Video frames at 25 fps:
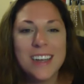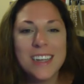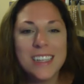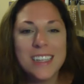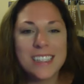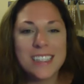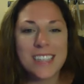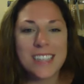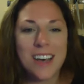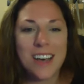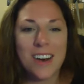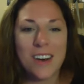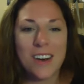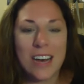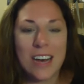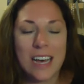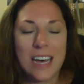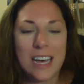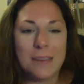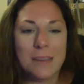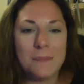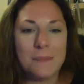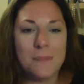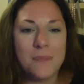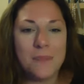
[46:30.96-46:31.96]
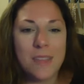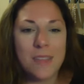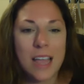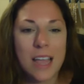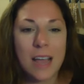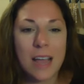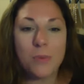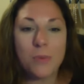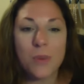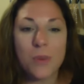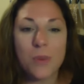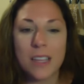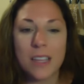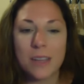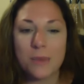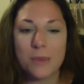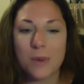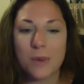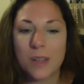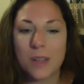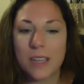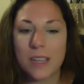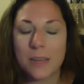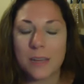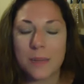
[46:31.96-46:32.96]
So I
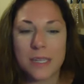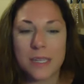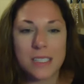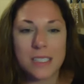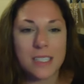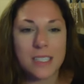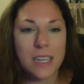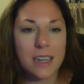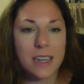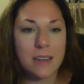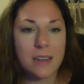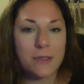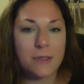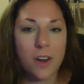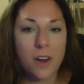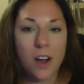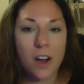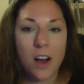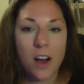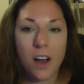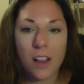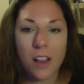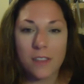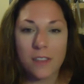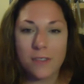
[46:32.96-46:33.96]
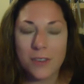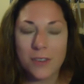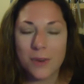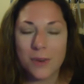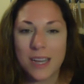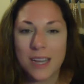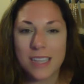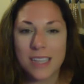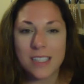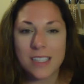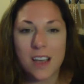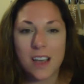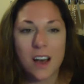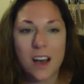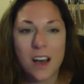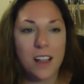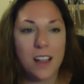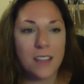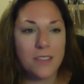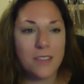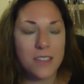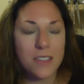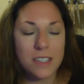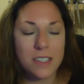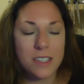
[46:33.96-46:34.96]
really, really am excited for all of you guys,
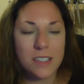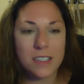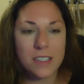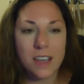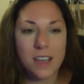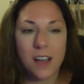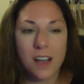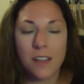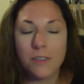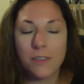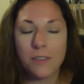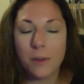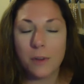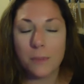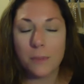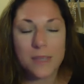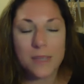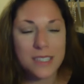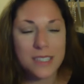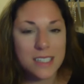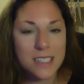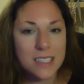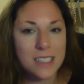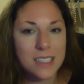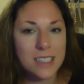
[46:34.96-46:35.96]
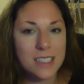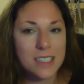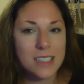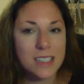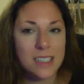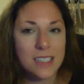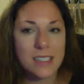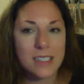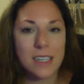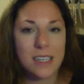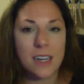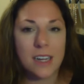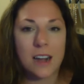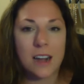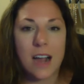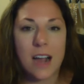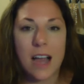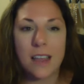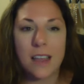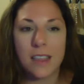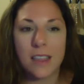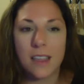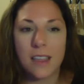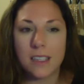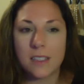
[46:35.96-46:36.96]
all of your businesses this
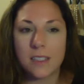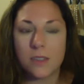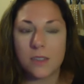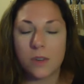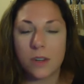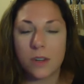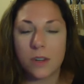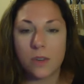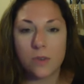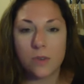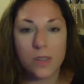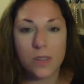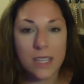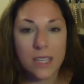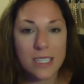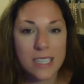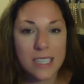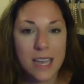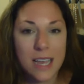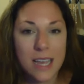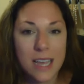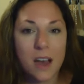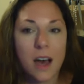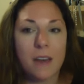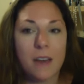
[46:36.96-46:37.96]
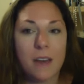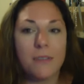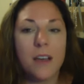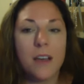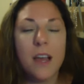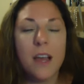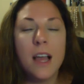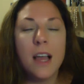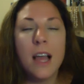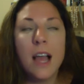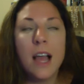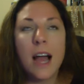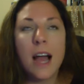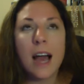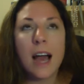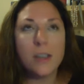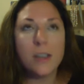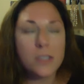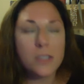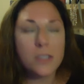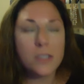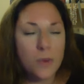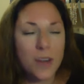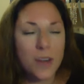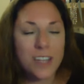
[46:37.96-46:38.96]
year. I think it's going to really take off.
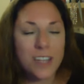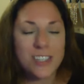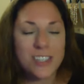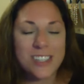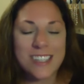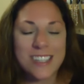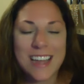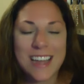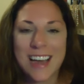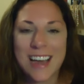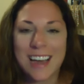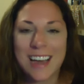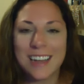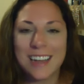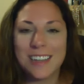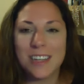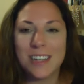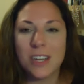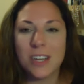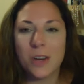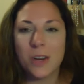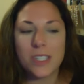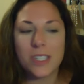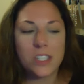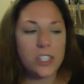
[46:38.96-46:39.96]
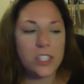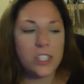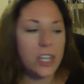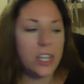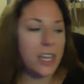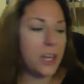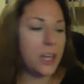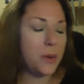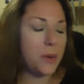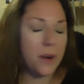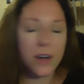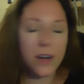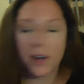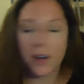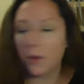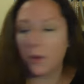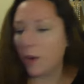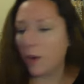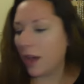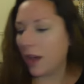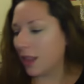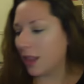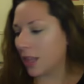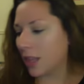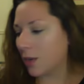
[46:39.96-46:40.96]
I also want to just add, it's January,
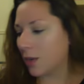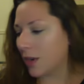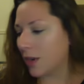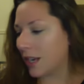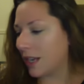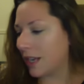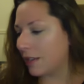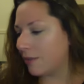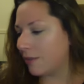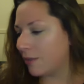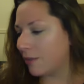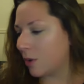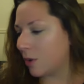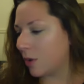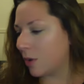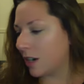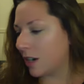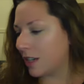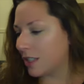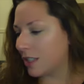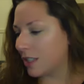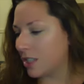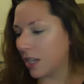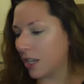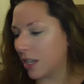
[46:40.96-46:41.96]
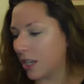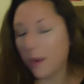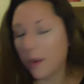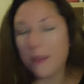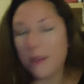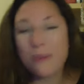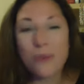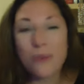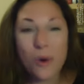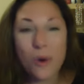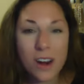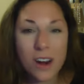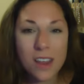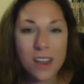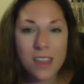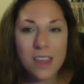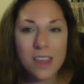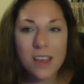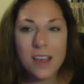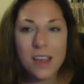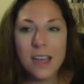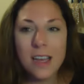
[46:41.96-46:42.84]
January 4th.